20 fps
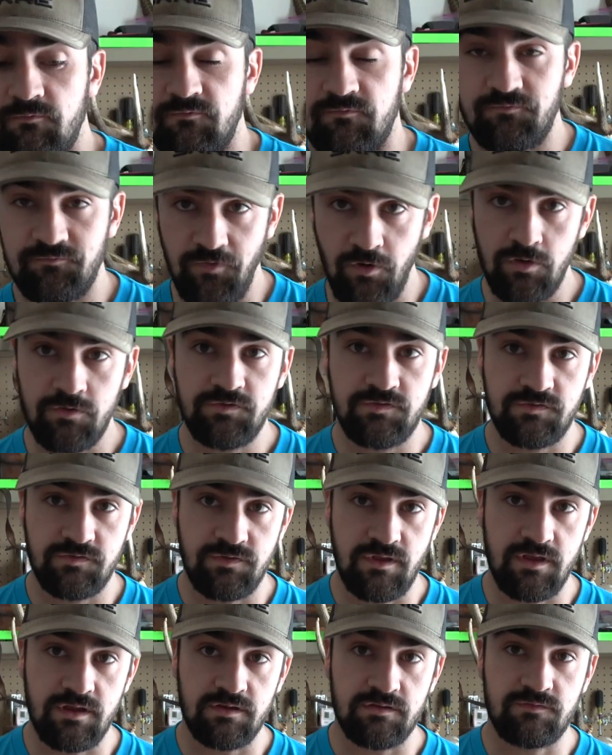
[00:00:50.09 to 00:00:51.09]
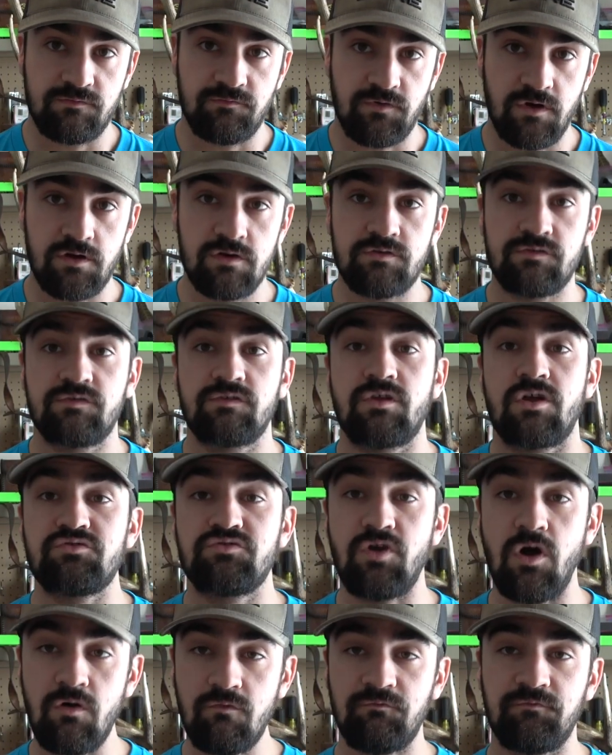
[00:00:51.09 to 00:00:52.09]
First things first,
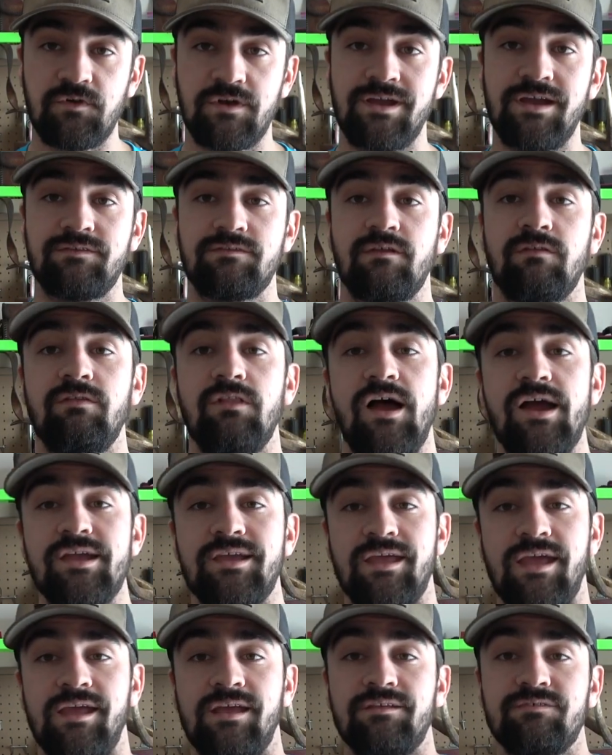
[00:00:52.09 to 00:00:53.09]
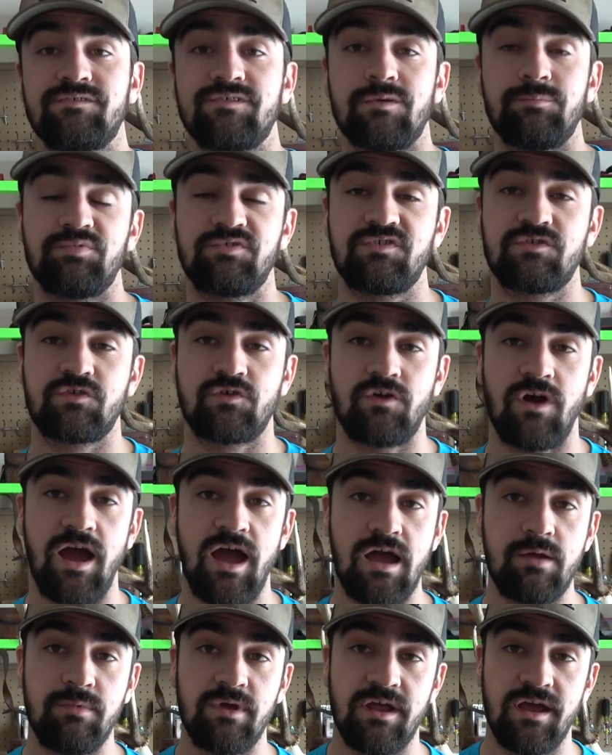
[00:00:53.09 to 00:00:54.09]
don't forget to like and
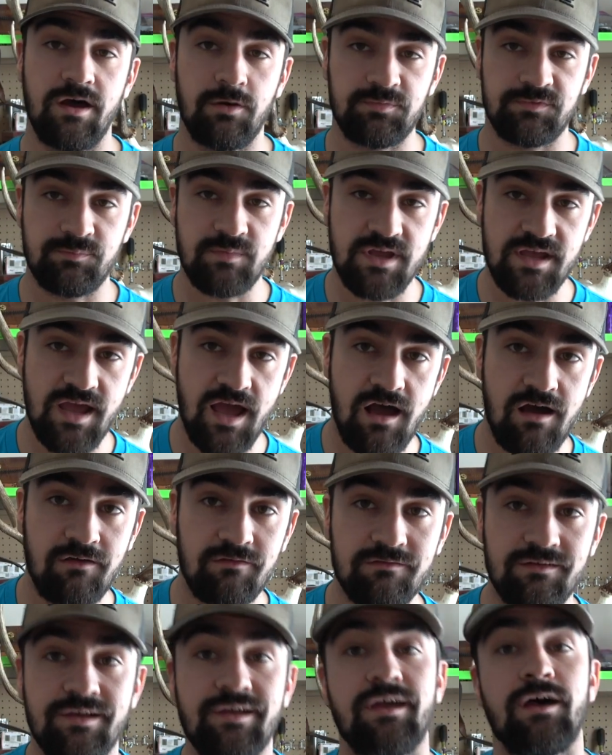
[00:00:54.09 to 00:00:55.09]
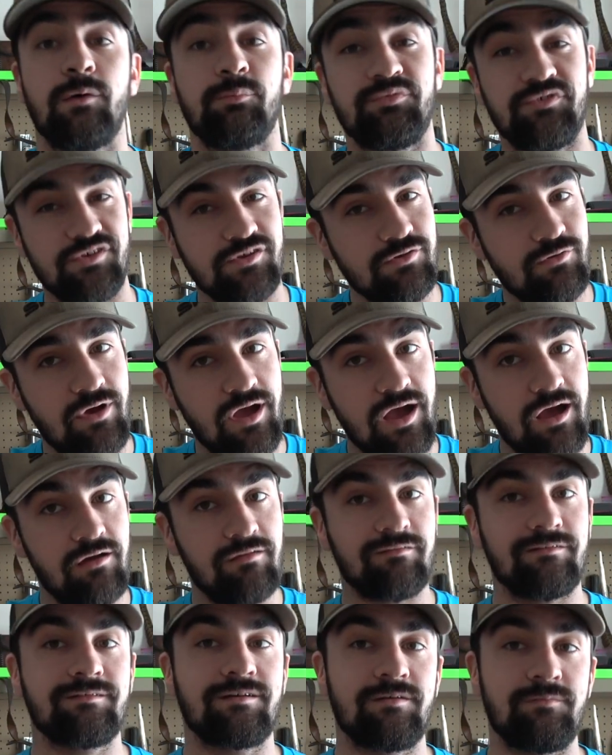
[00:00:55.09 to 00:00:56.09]
subscribe. It helps me out, it helps you
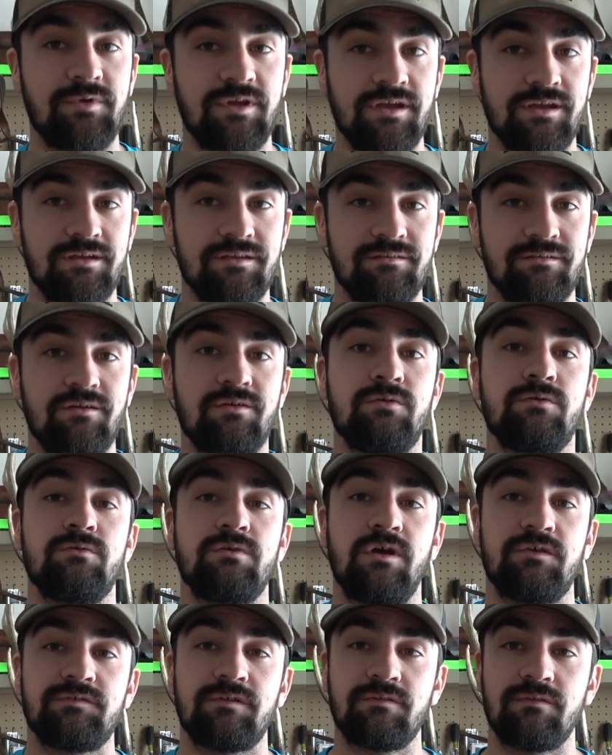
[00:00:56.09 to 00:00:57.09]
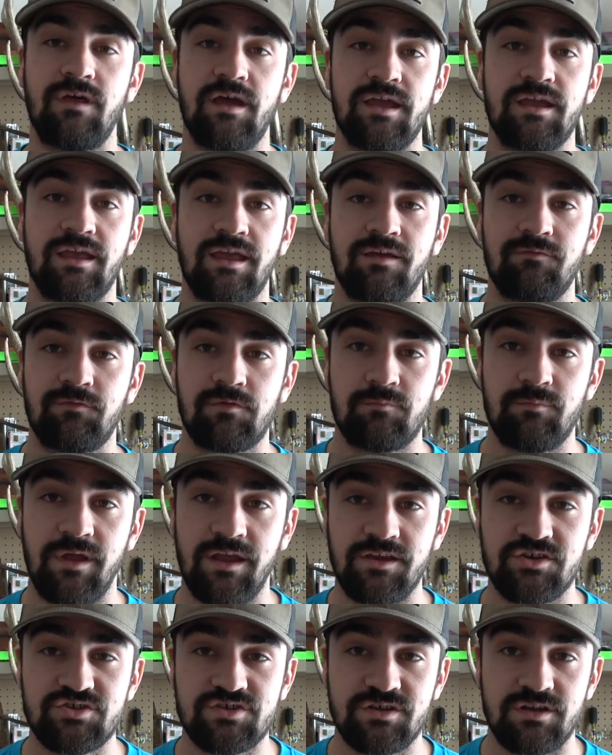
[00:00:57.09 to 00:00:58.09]
out. I mean, who doesn't like
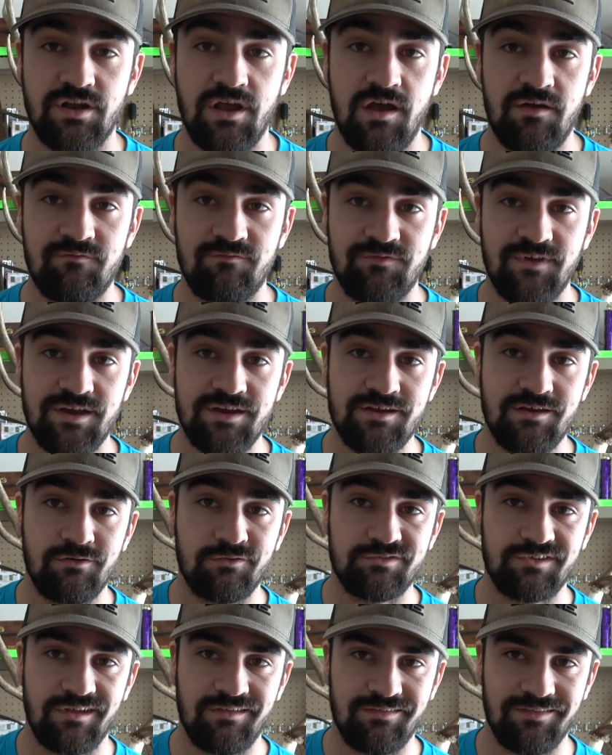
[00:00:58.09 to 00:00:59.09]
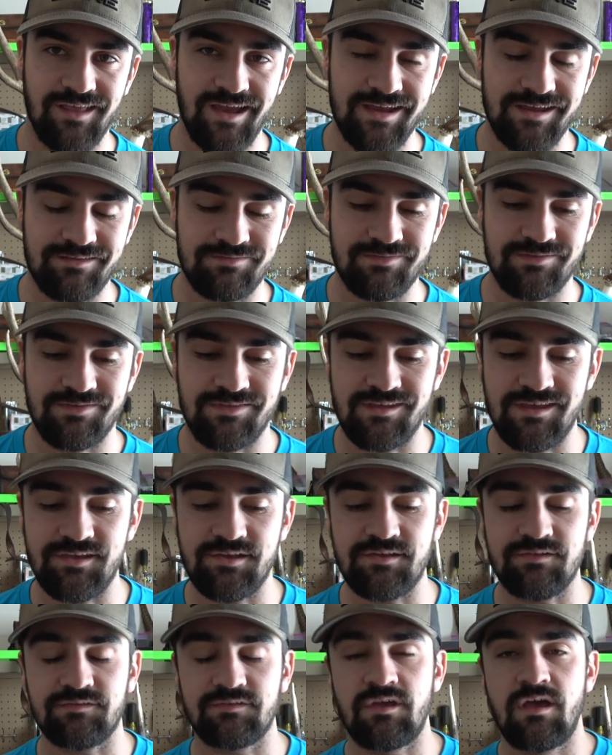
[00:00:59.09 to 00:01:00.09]
information videos like
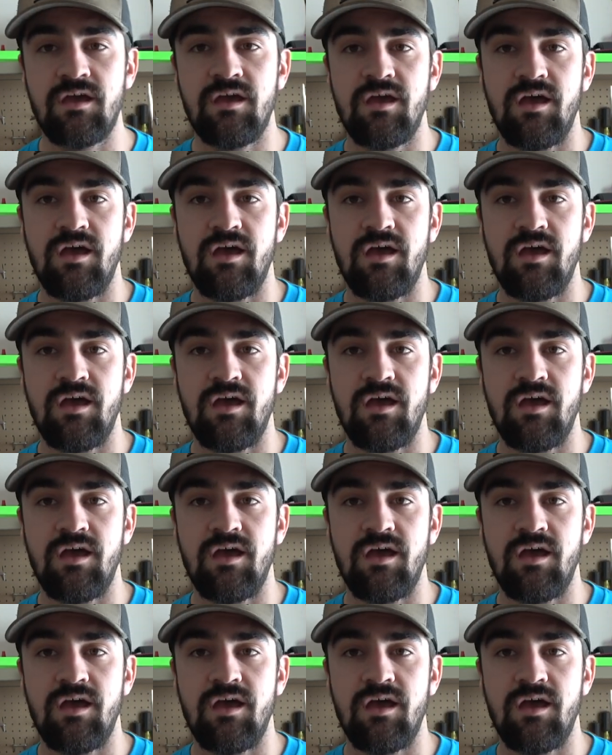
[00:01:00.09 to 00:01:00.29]
these?